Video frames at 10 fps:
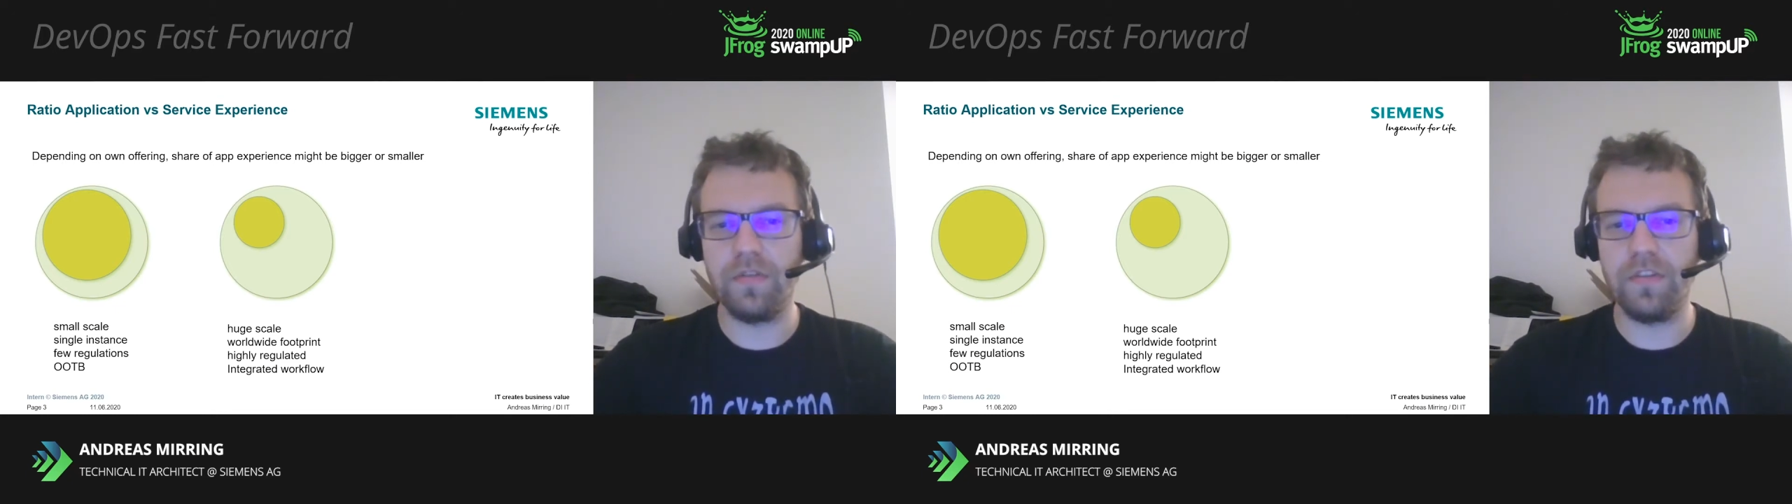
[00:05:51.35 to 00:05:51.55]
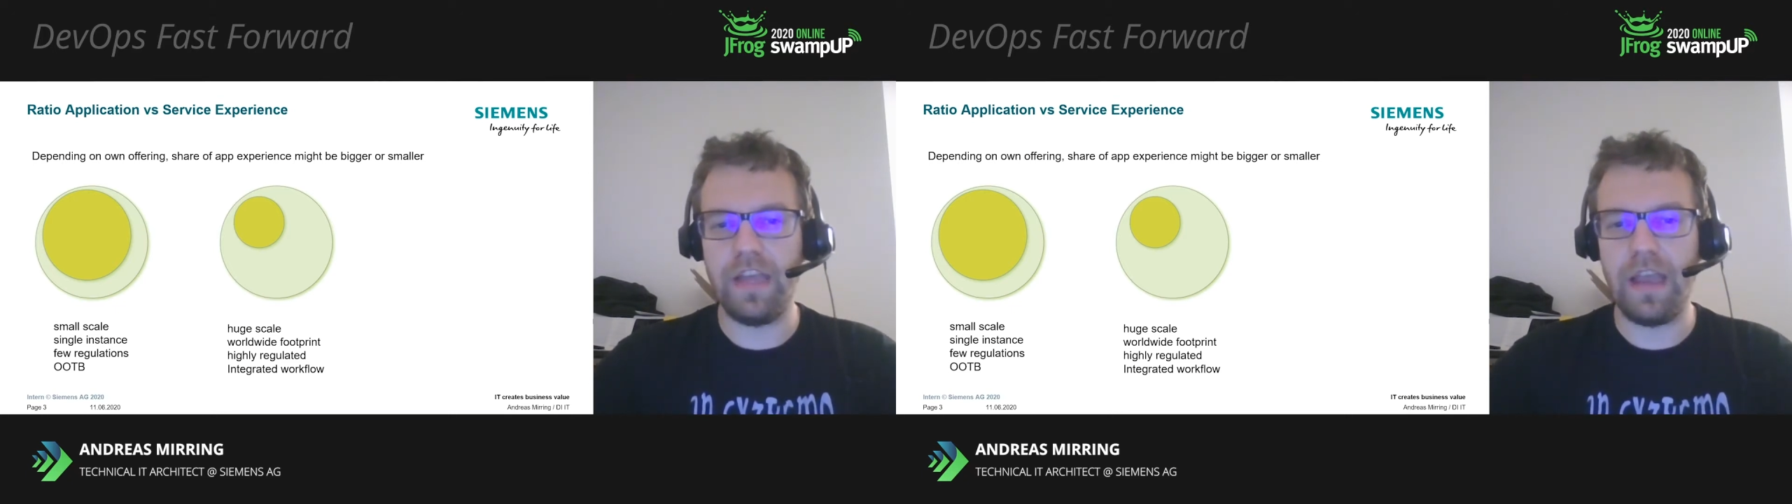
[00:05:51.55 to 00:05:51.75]

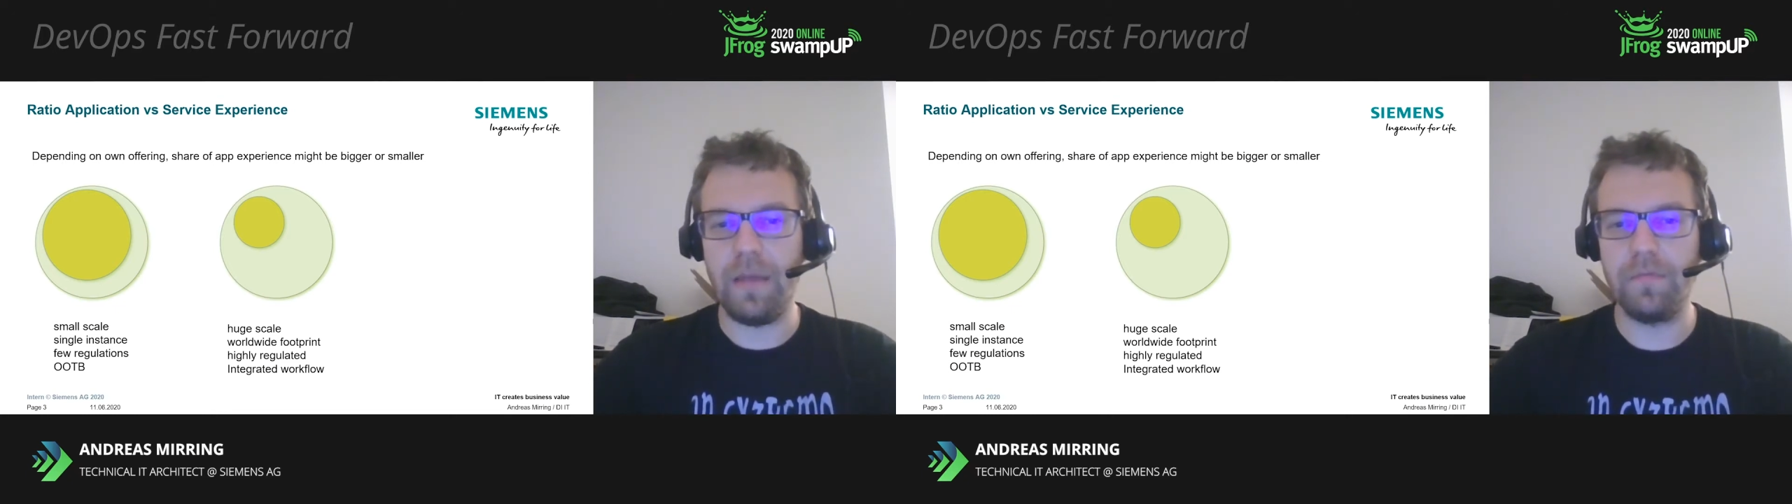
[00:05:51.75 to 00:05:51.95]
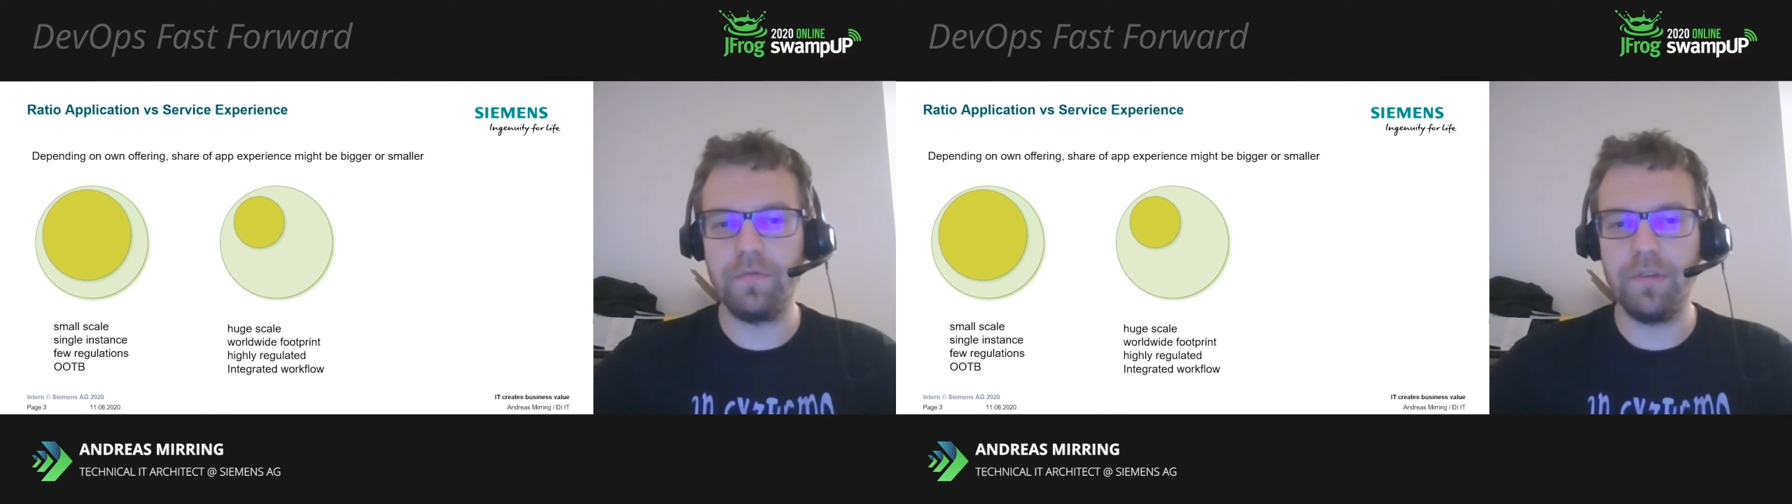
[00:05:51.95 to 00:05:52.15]
good the
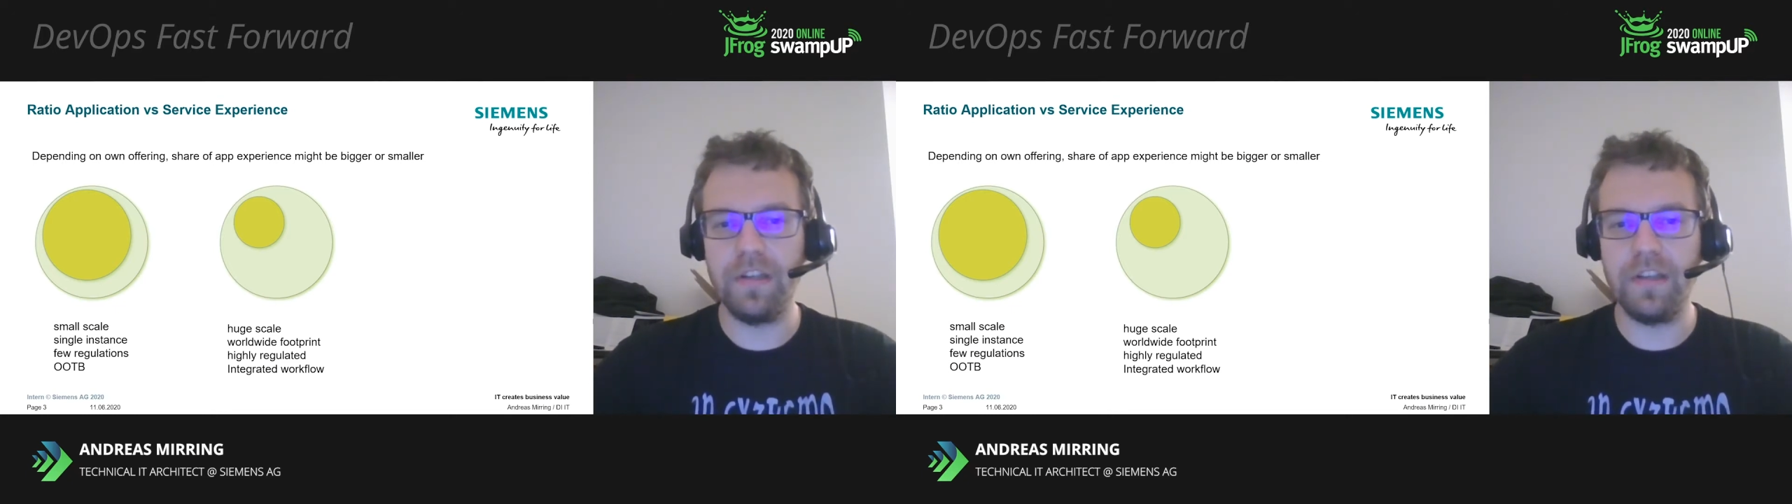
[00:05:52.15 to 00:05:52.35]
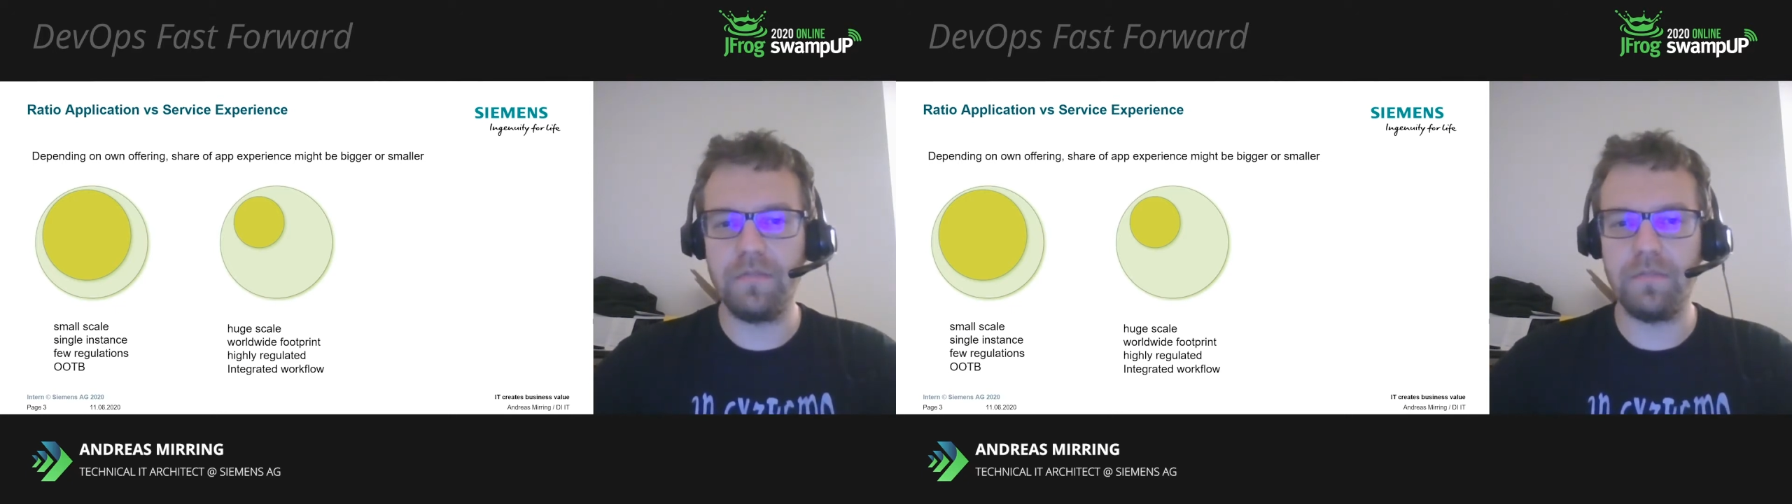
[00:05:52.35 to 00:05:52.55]
app really is,